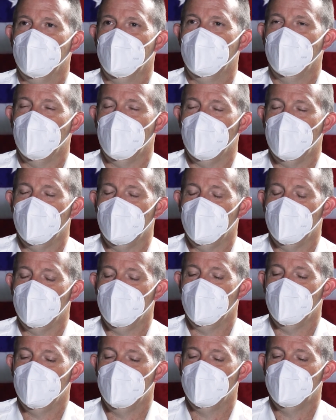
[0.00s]
the
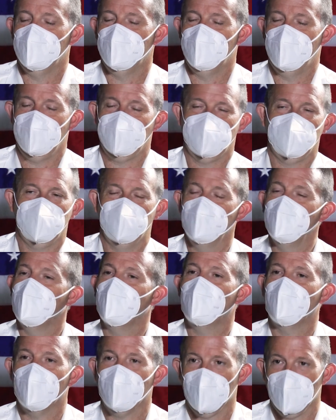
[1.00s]
best
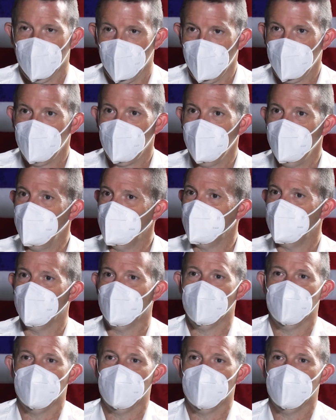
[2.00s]
suited for our workplace.